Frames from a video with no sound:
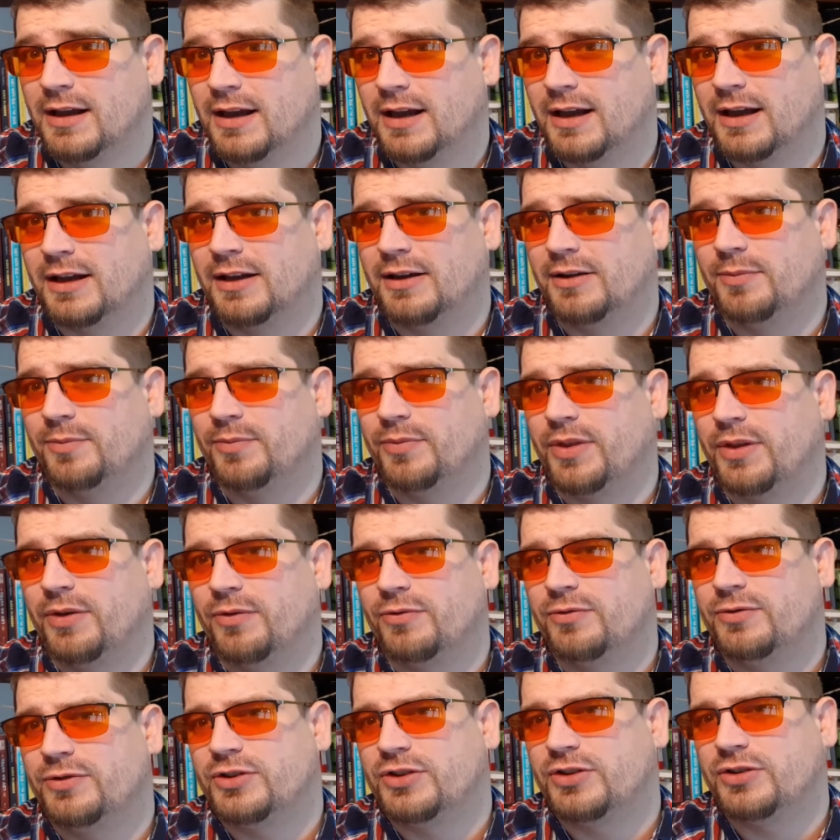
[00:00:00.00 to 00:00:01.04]
There are
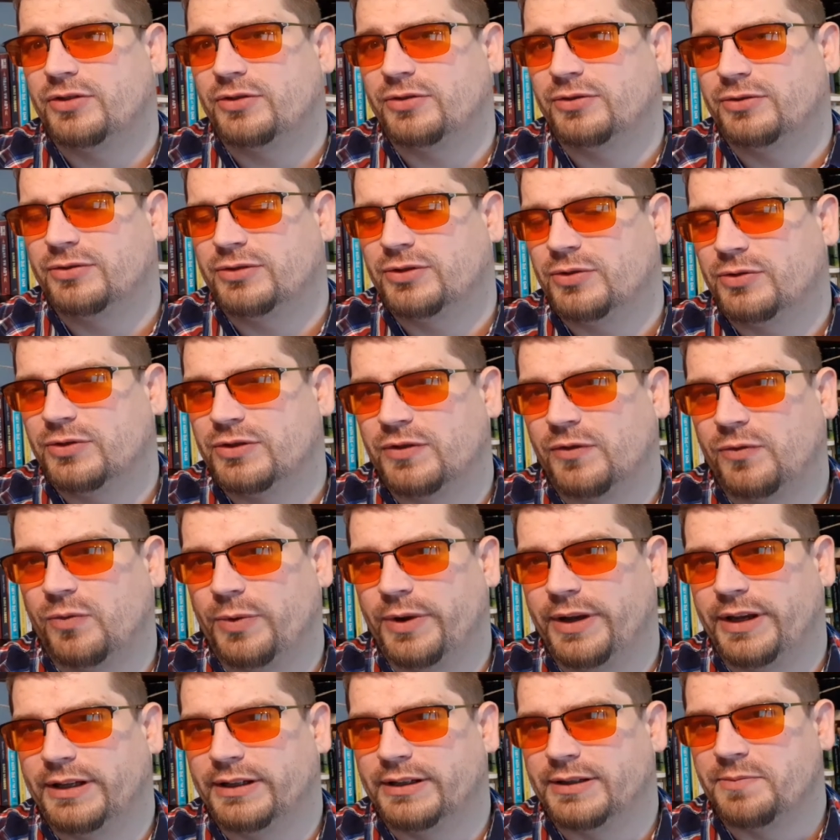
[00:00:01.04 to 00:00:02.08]
also sorts of
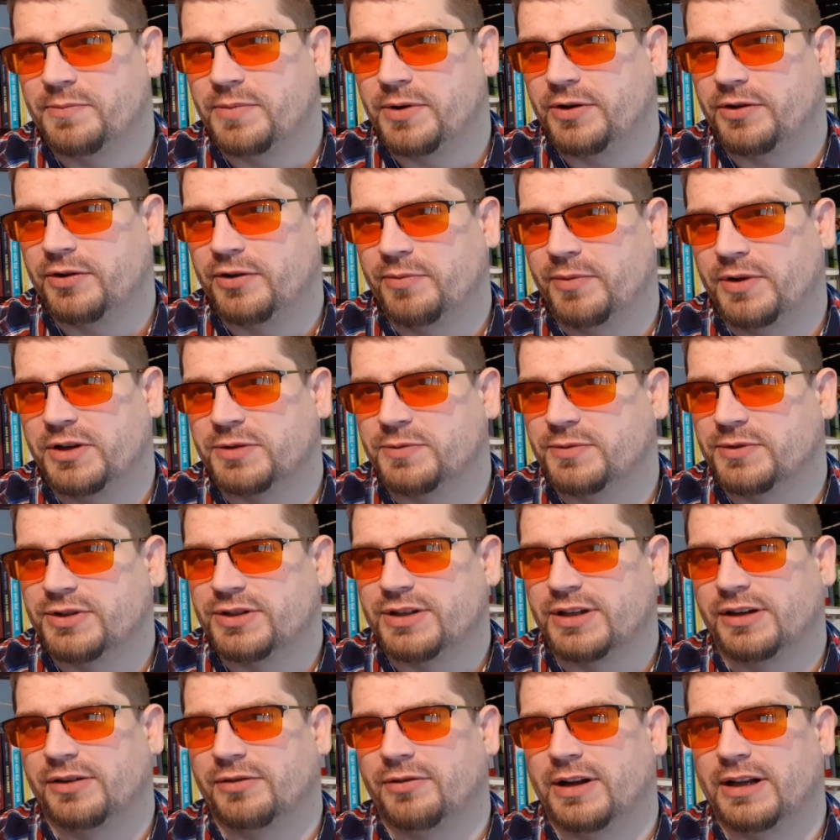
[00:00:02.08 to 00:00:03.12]
weird imperial measurements
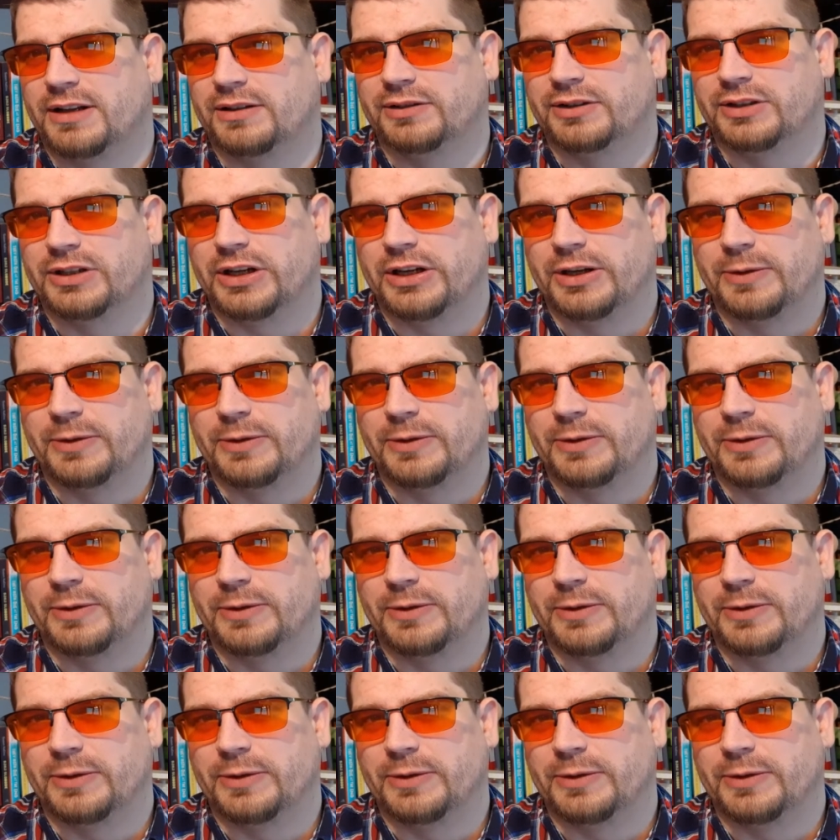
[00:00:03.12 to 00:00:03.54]
still around.